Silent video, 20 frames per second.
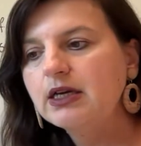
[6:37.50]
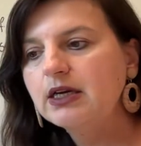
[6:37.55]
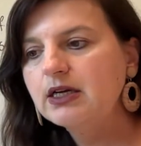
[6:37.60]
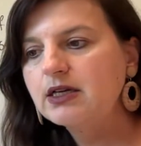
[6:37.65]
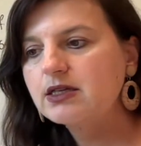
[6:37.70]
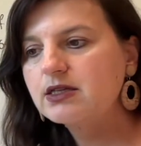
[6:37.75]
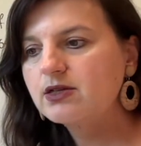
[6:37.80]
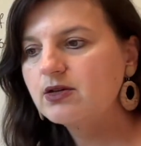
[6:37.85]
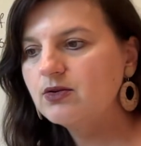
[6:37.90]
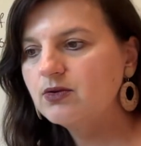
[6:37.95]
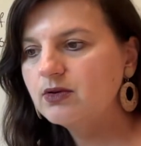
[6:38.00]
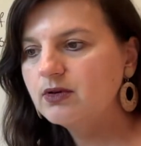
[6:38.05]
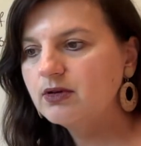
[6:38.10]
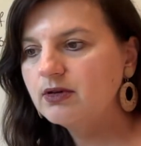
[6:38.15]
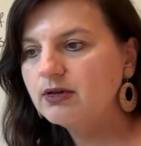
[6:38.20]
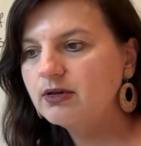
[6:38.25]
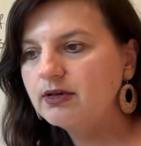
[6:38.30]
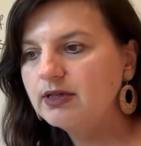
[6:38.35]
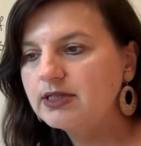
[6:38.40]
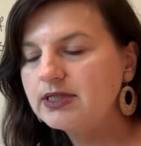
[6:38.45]
So
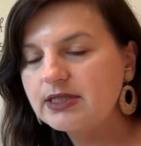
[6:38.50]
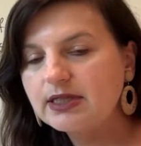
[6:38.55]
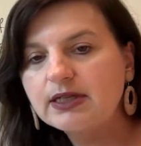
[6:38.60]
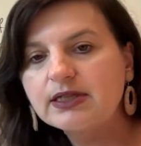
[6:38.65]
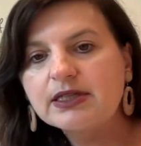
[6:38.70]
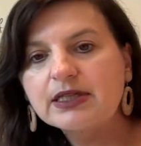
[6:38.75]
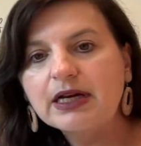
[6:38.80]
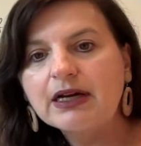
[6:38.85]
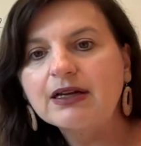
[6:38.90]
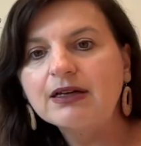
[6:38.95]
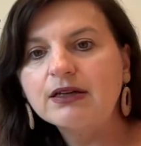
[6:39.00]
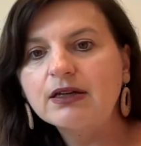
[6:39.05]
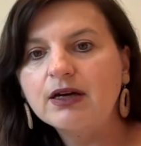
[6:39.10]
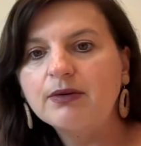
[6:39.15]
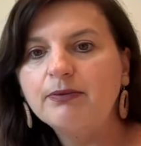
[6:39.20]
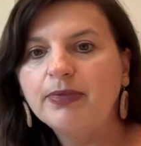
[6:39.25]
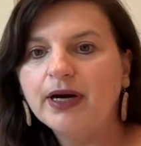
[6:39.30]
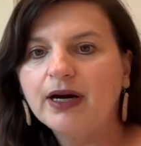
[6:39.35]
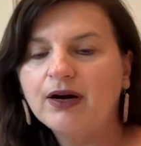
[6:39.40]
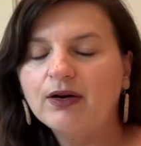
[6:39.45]
it's exactly
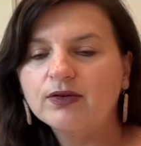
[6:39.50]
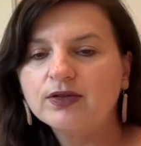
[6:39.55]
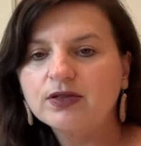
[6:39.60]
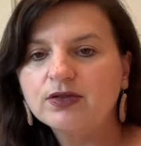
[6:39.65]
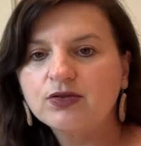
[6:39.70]
about